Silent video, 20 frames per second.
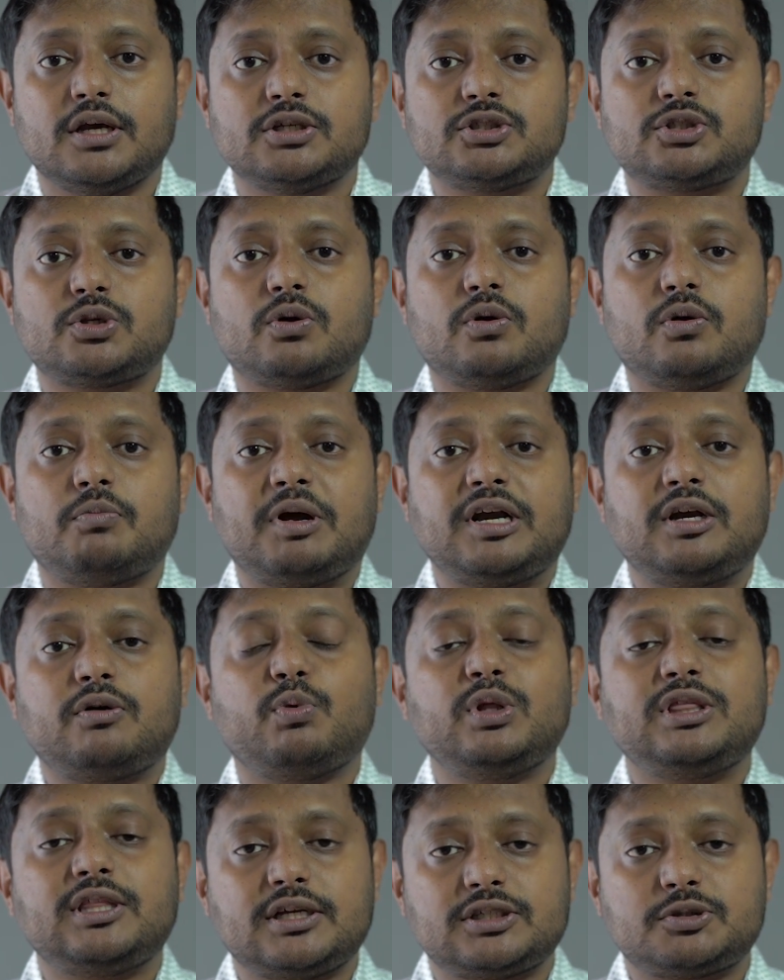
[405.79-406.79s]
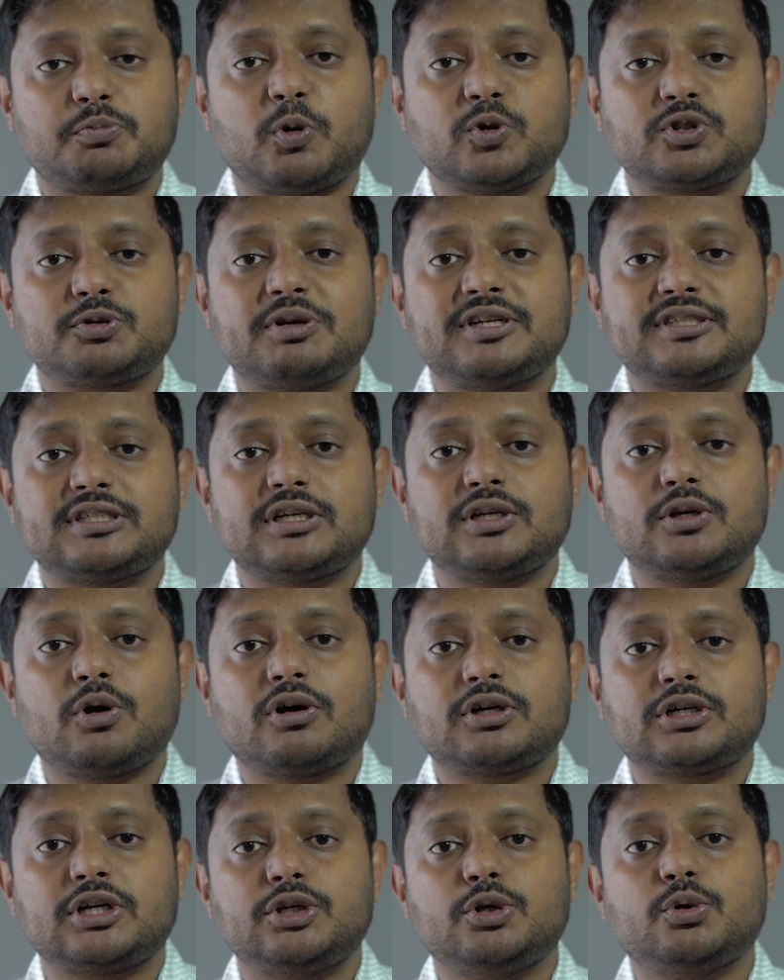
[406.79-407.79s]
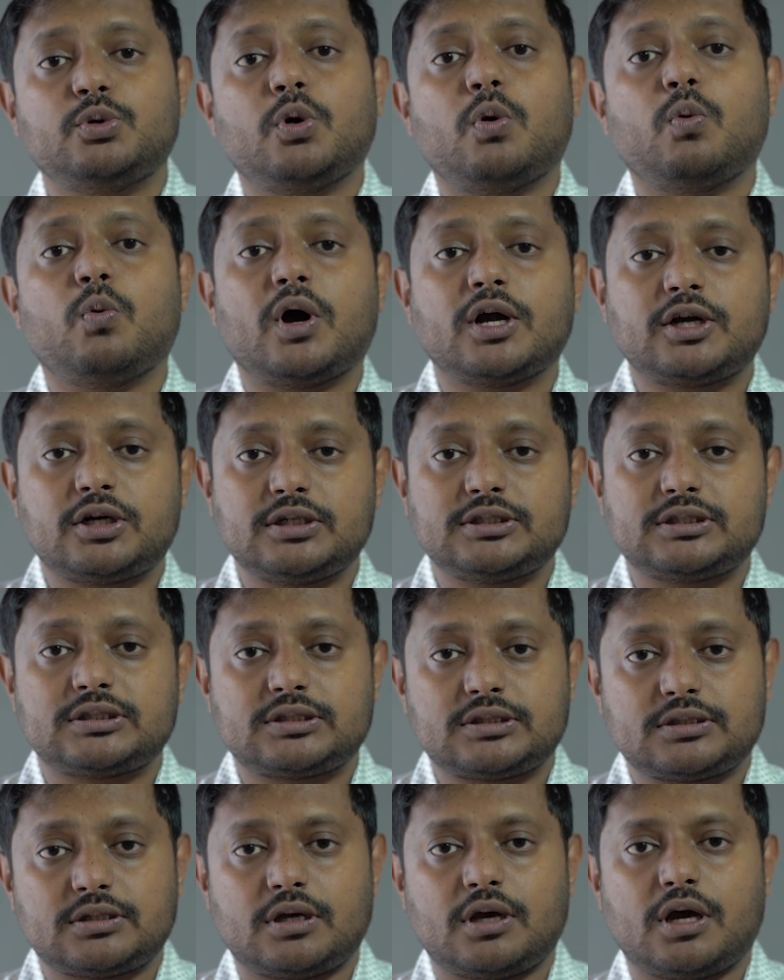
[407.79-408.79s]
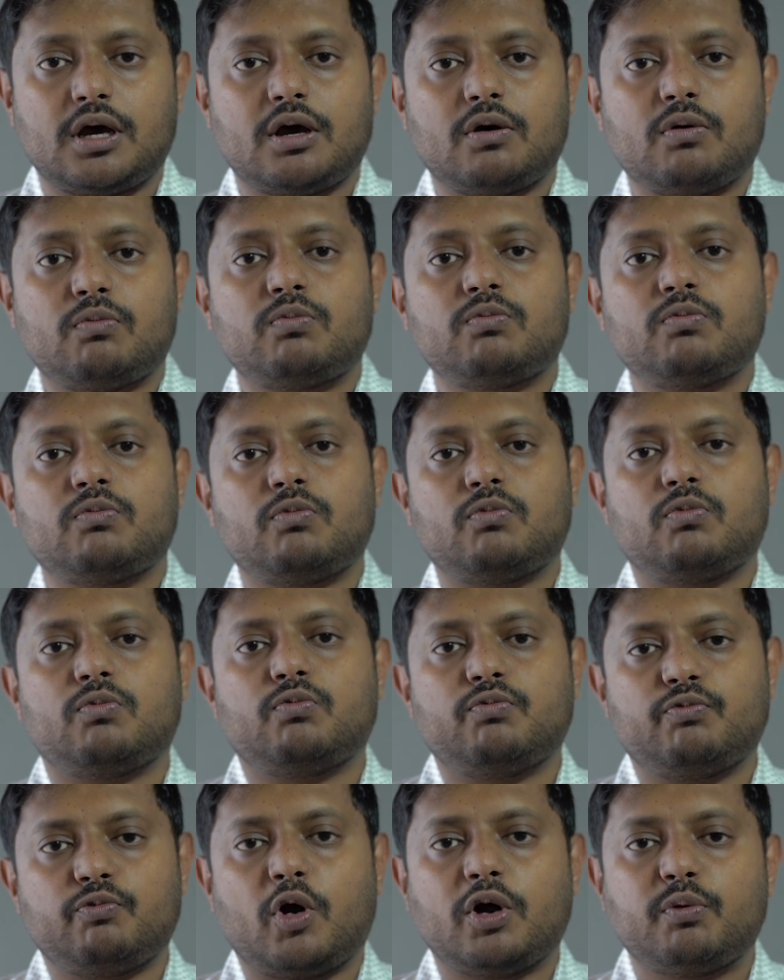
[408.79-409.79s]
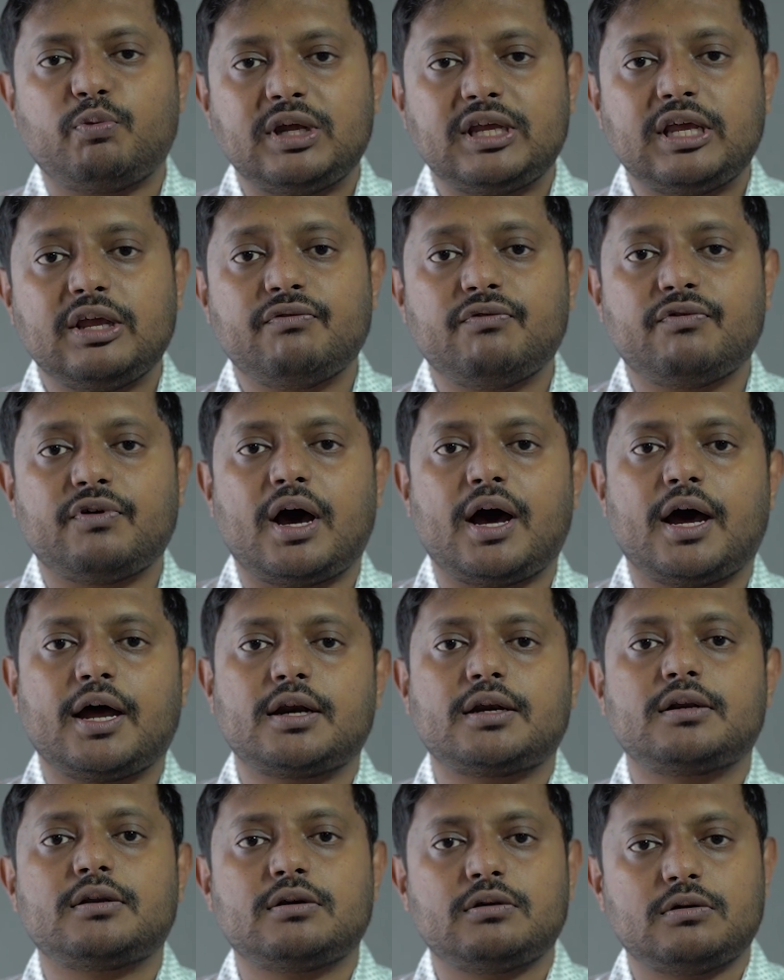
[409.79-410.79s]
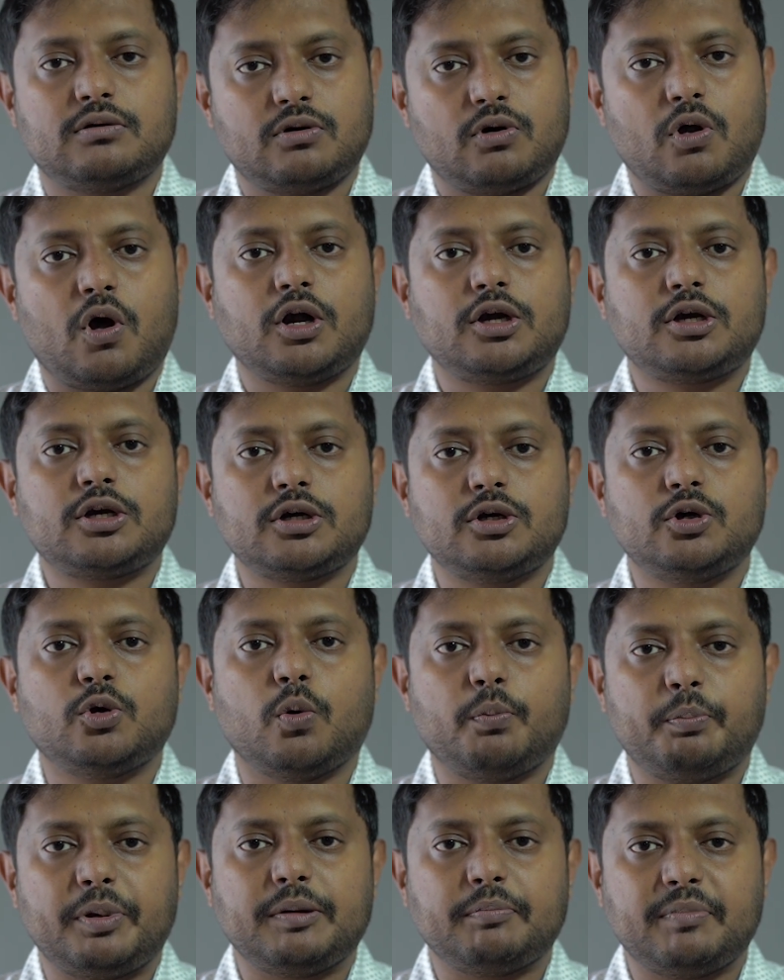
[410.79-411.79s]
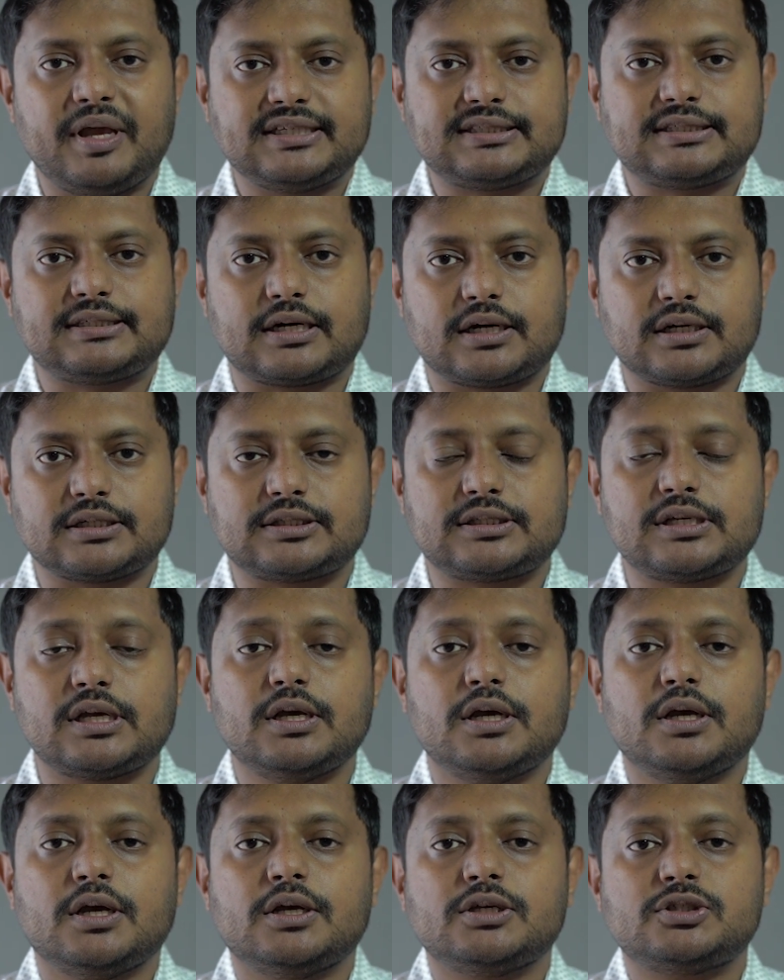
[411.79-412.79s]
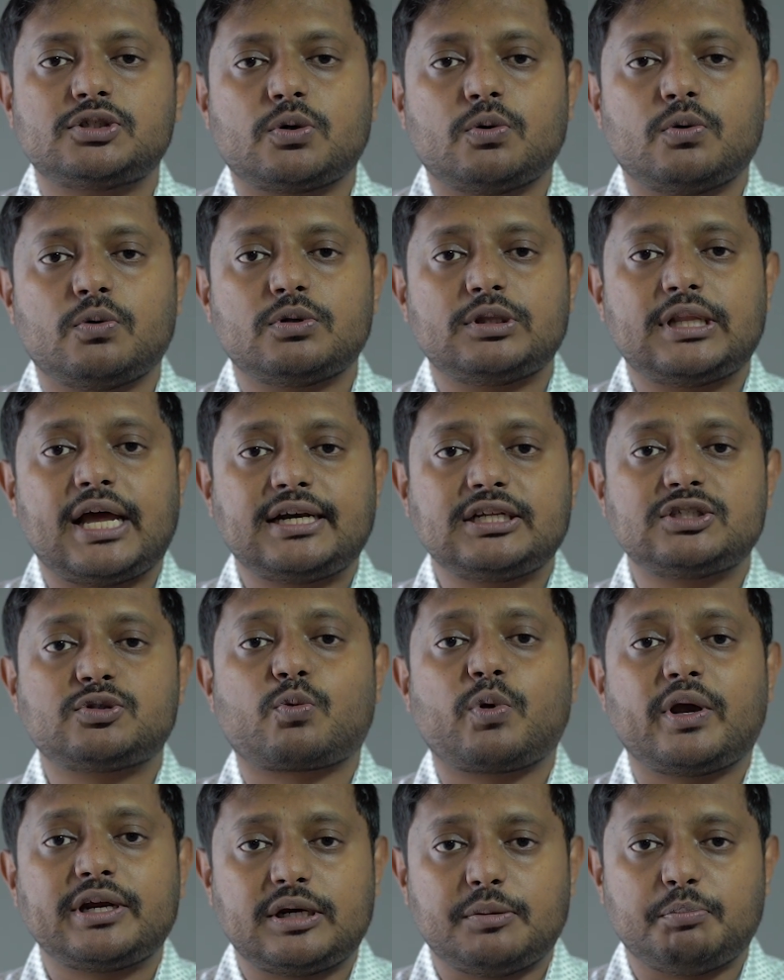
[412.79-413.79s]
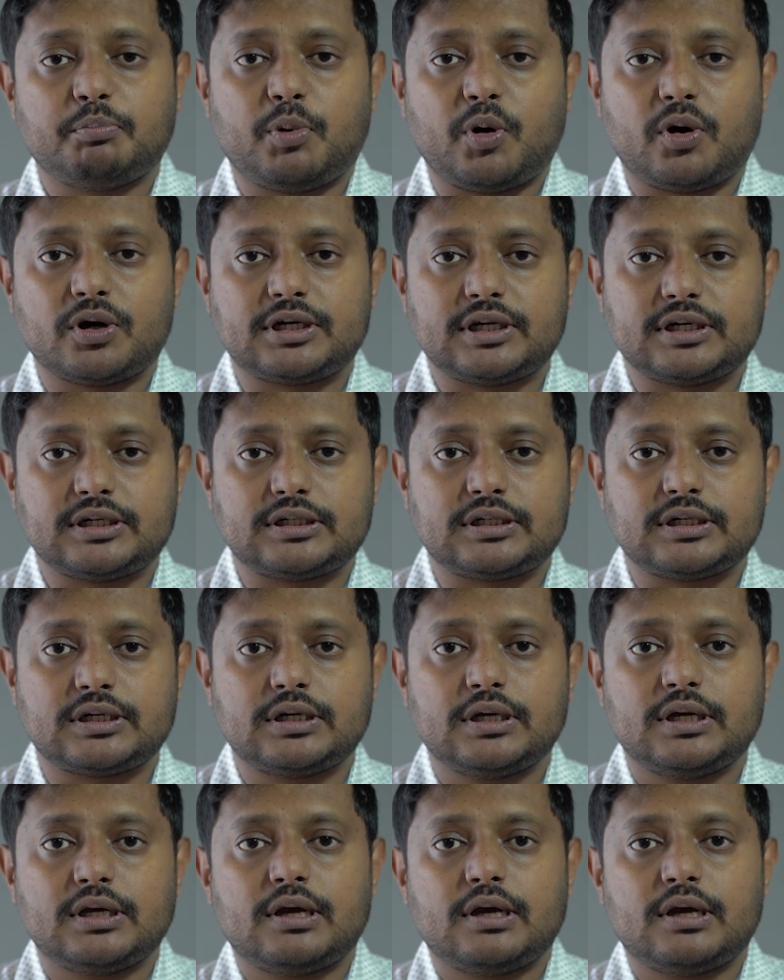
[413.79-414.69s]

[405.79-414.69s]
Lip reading: So, but with a sports medicine doctor, you know what is what we give are not doping based drugs. So that is quite important.